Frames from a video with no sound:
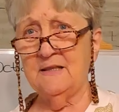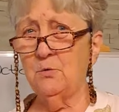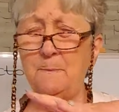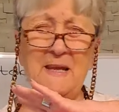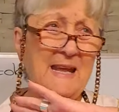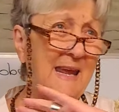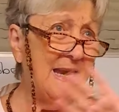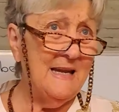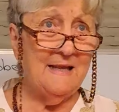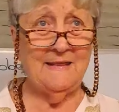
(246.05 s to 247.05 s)
it will be
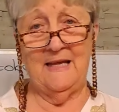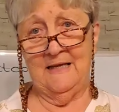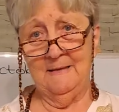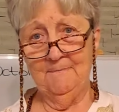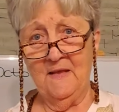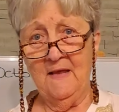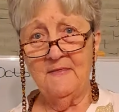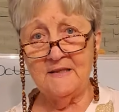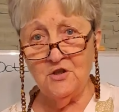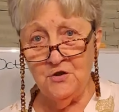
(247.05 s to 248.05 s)
anything
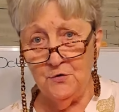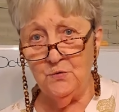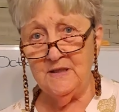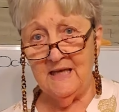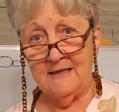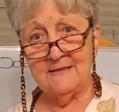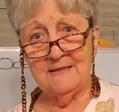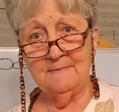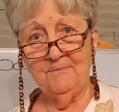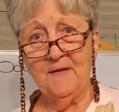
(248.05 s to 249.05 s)
that you get.